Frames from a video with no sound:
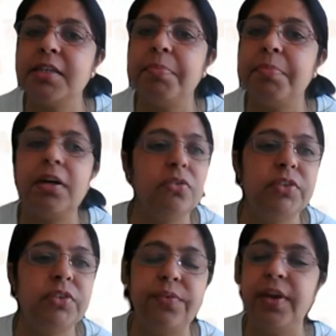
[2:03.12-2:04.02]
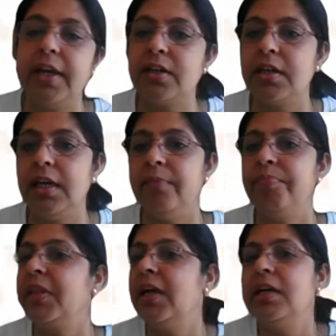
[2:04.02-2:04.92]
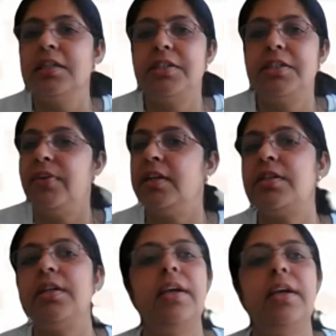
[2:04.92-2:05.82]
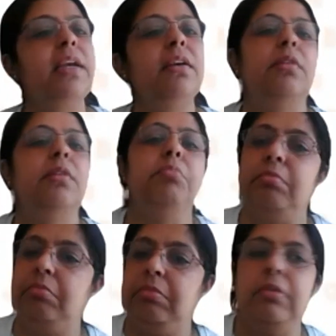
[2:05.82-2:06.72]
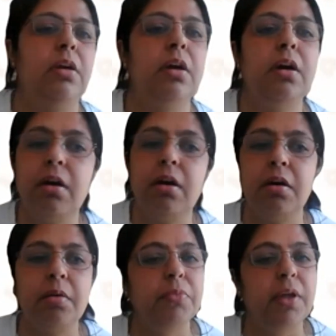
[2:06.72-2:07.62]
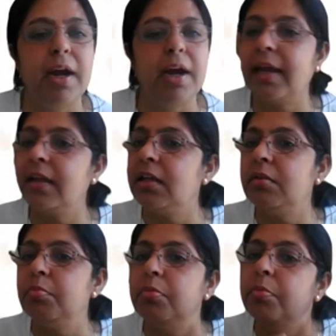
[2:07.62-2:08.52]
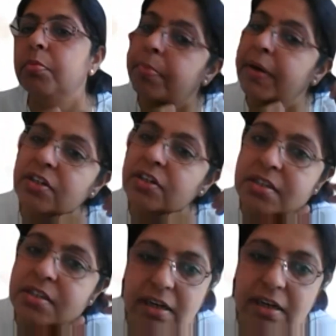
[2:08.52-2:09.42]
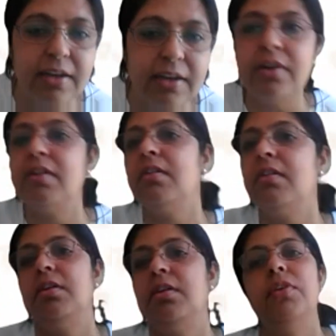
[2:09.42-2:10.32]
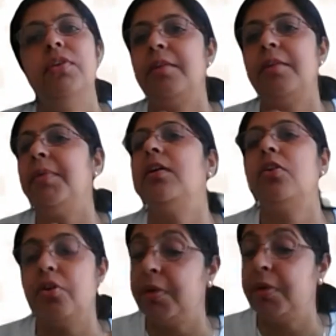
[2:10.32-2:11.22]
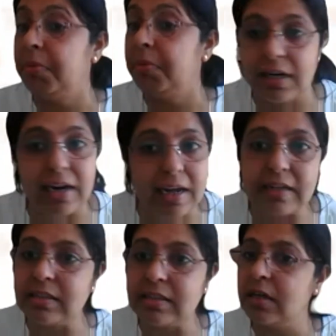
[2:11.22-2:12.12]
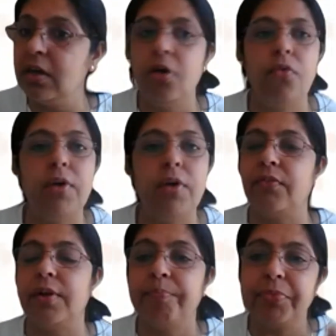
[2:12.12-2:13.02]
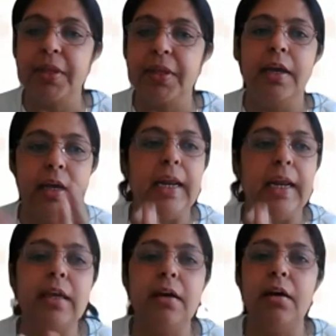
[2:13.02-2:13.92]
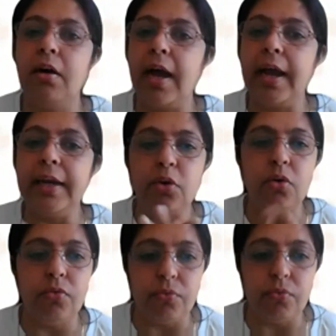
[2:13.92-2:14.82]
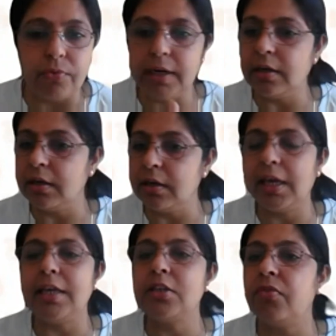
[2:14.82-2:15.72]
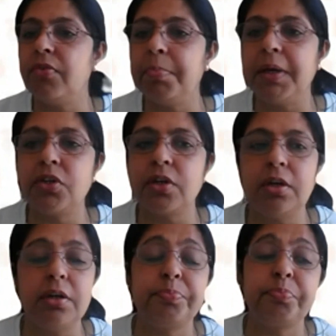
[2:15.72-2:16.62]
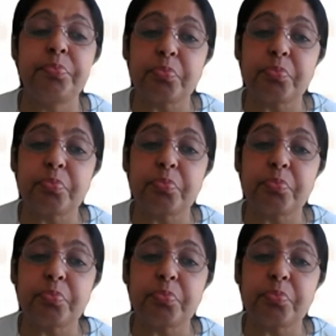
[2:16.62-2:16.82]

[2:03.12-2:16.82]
as a part of GVHD. GVHD can uh, attack the patient's liver for that matter or maybe the lungs, whatever. Like uh, I know one case of a patient